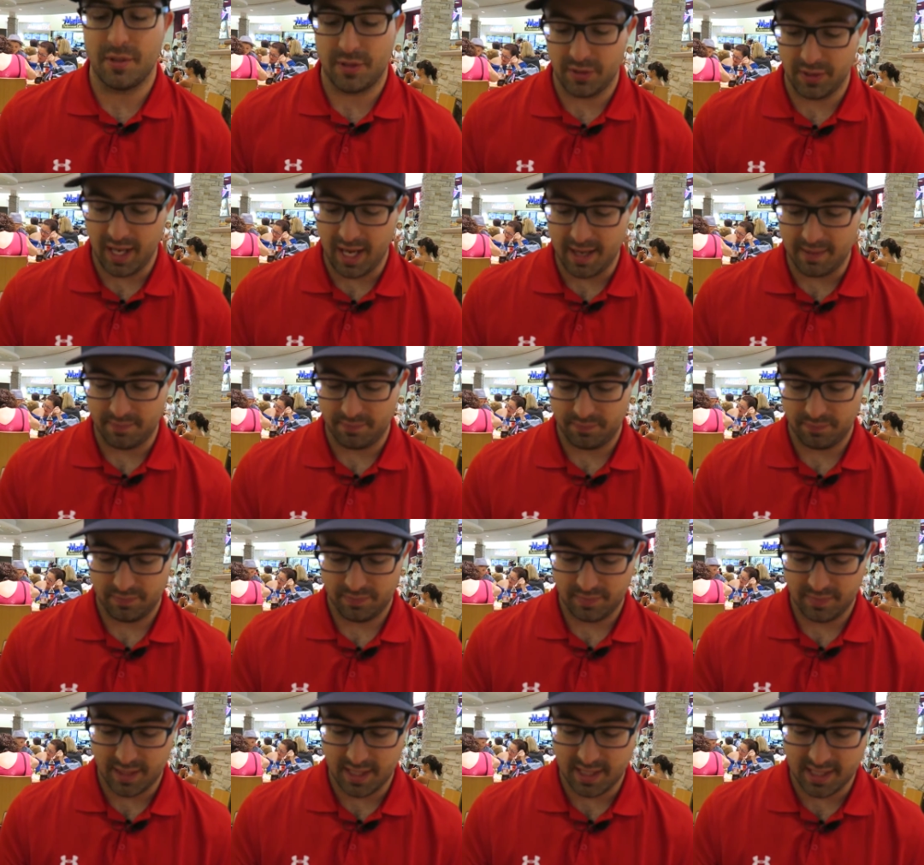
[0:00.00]
So yeah,
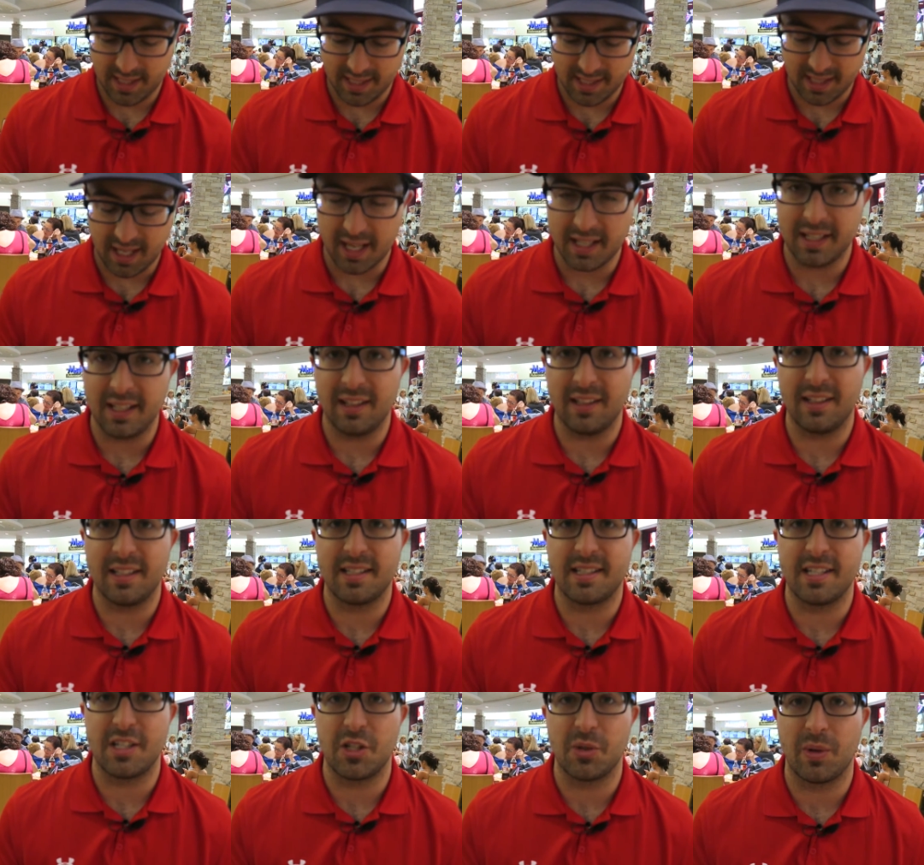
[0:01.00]
this is ideally the
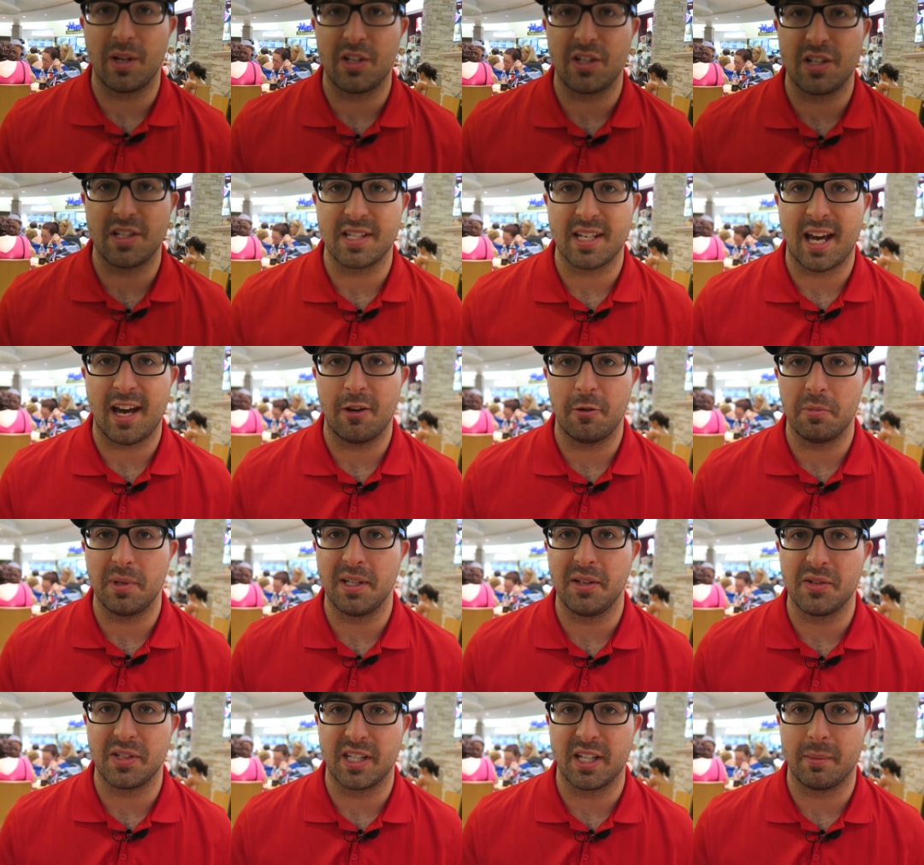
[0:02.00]
situations I would be
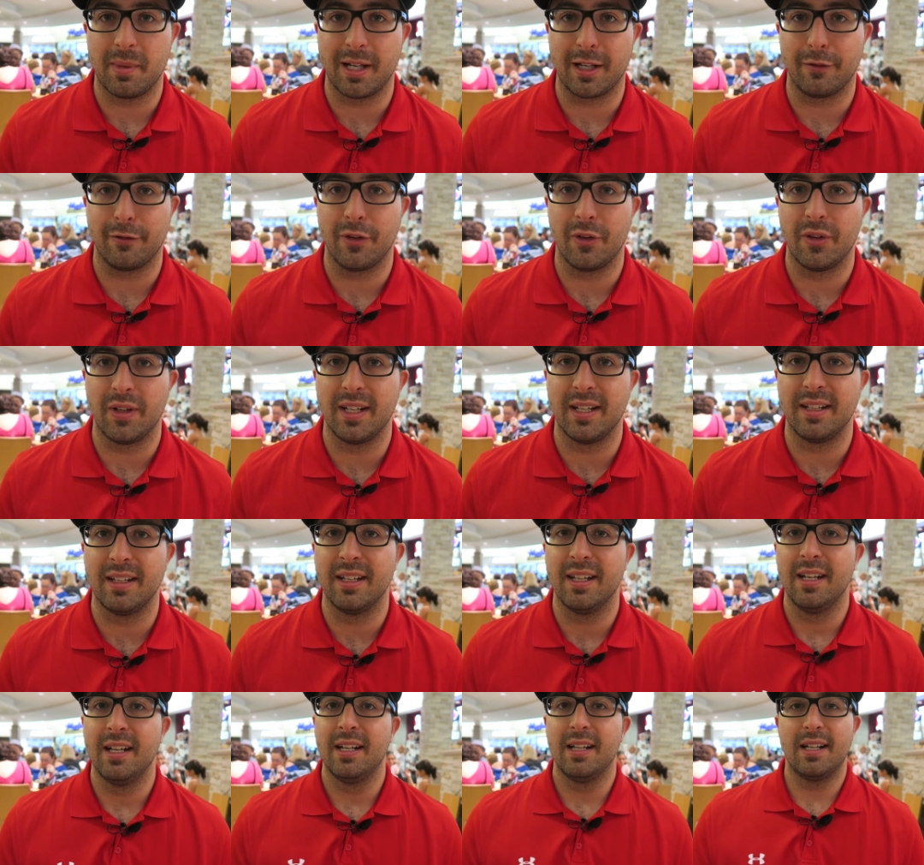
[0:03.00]
using the microphone in
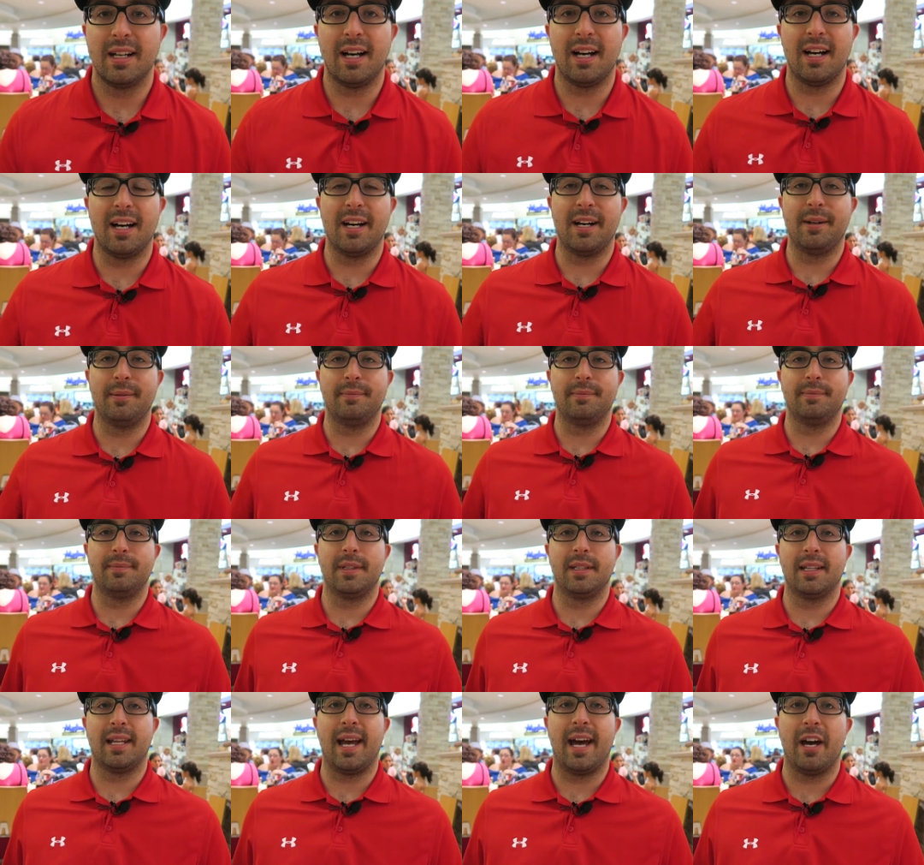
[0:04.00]
um,
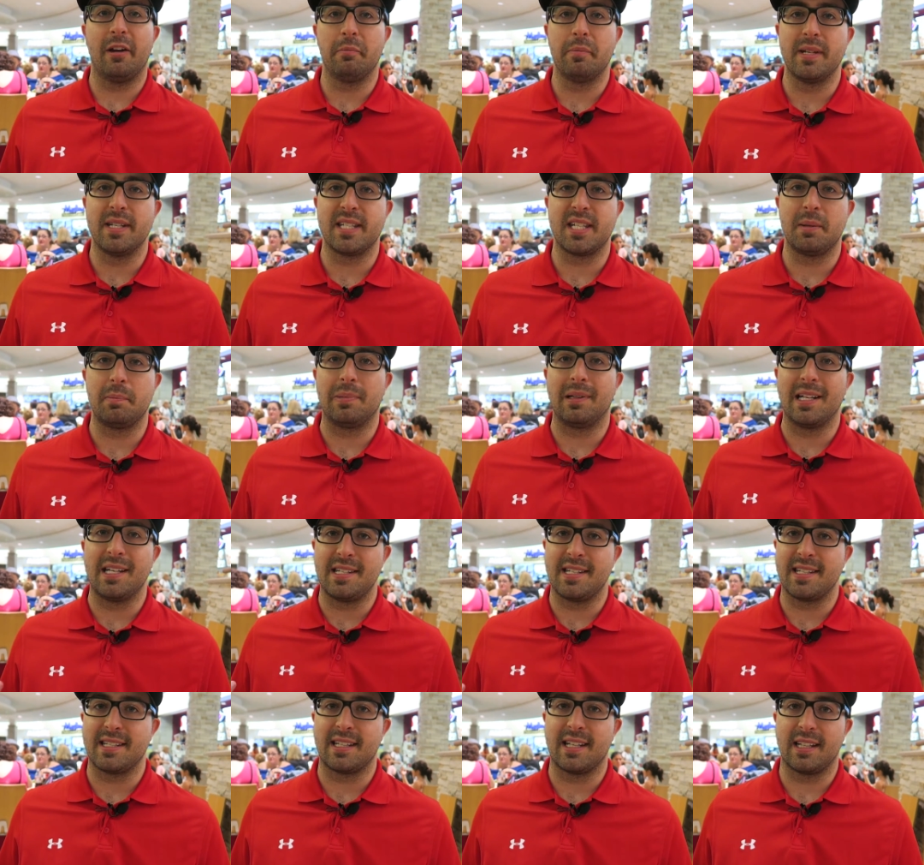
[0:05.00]
loud, busy
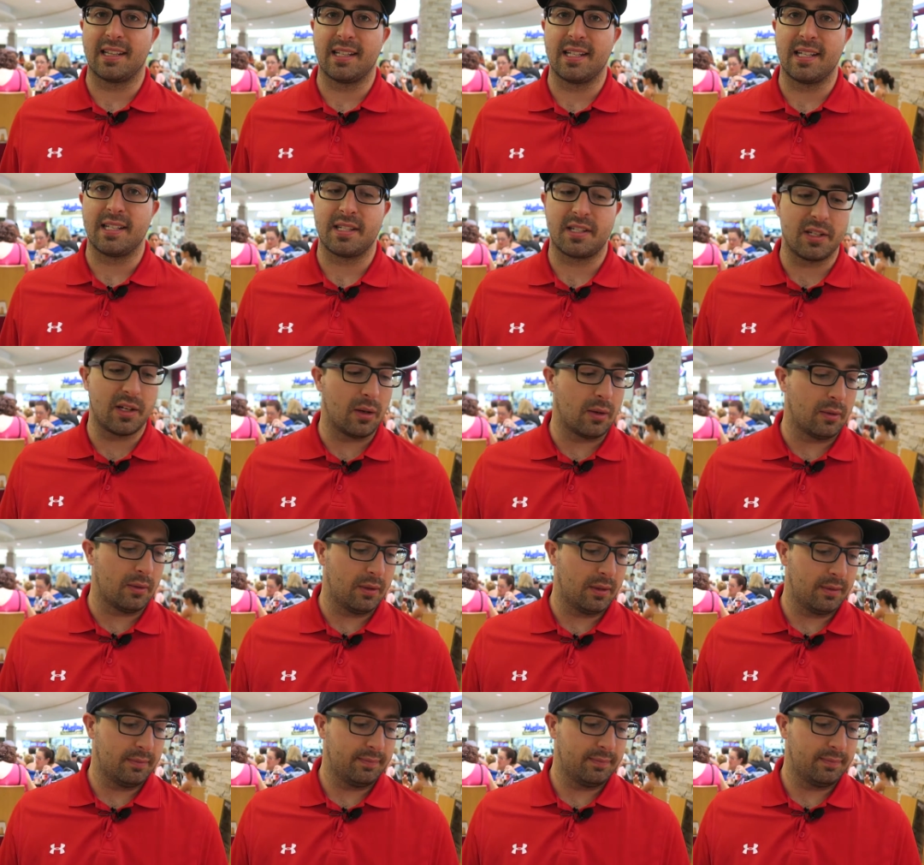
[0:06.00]
places like this. So there you go.